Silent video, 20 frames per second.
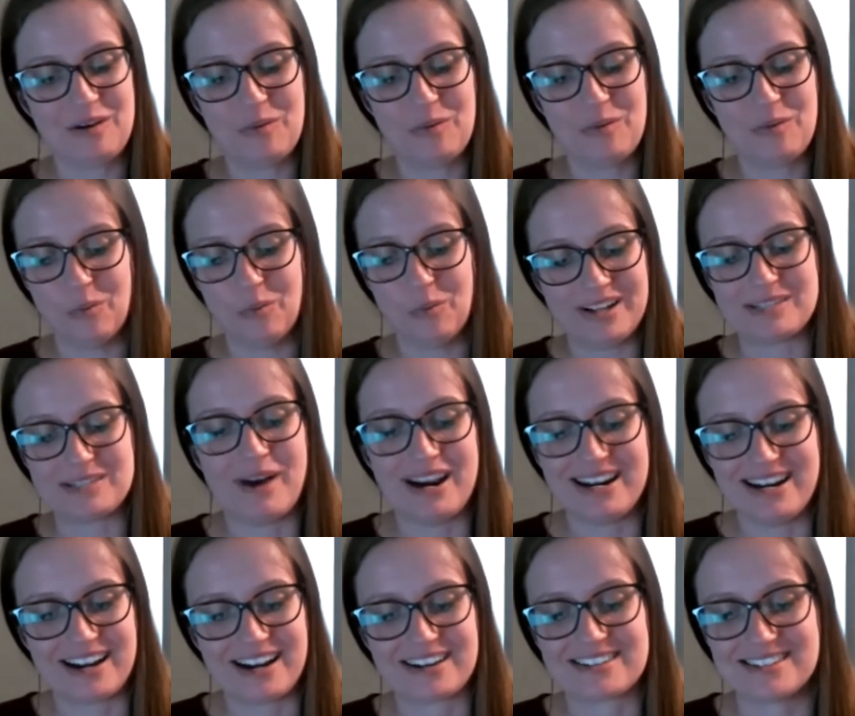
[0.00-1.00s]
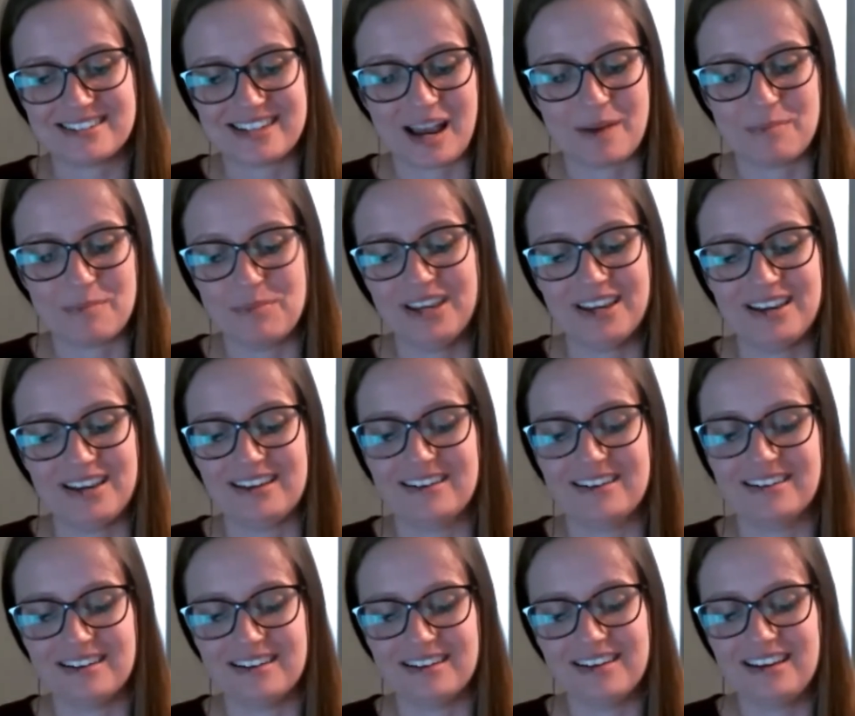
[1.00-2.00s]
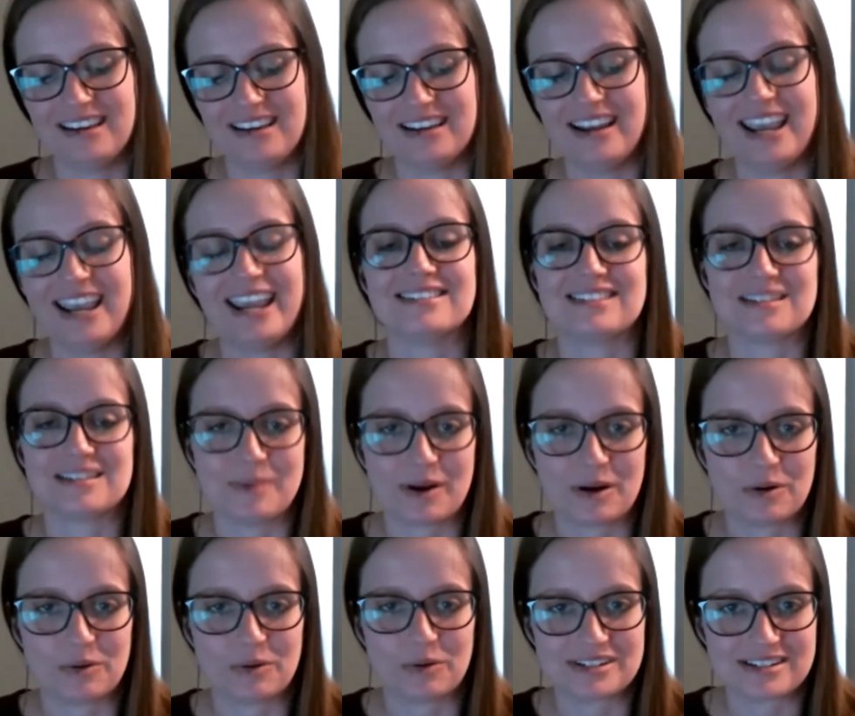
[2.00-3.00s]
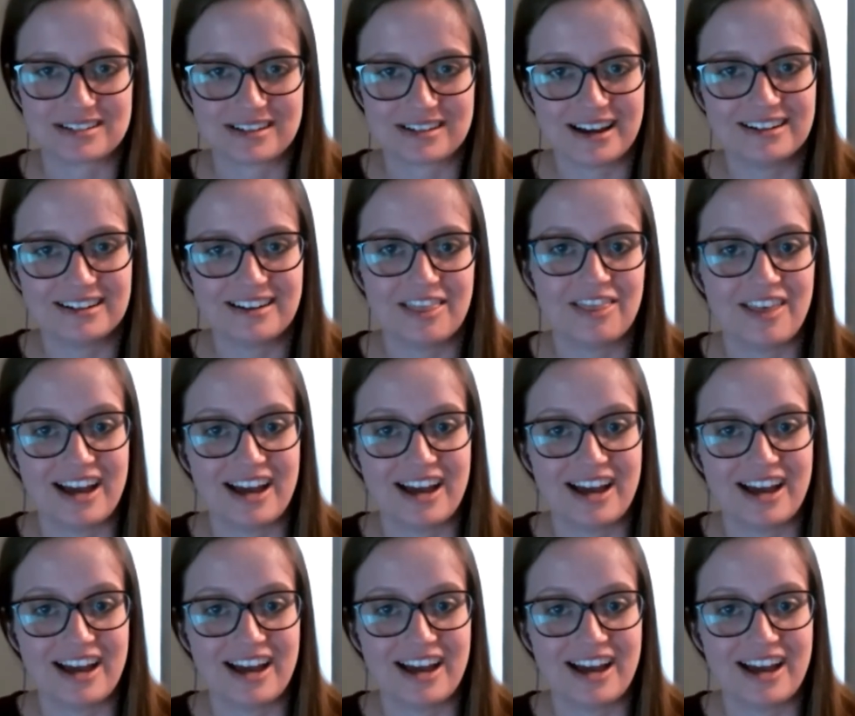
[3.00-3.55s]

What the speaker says: what's my next step in enhancing my course design?